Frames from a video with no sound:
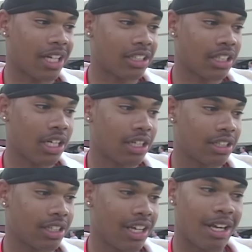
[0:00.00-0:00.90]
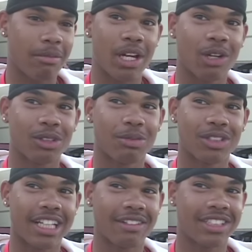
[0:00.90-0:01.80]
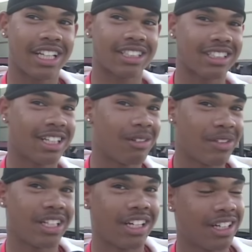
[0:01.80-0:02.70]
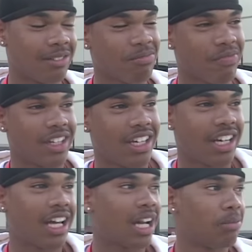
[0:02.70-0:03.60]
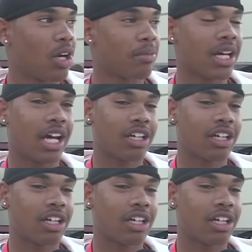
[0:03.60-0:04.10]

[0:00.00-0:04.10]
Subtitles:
Can I say that? Me and her was supposed to have sex or something, and kind of bugged me out.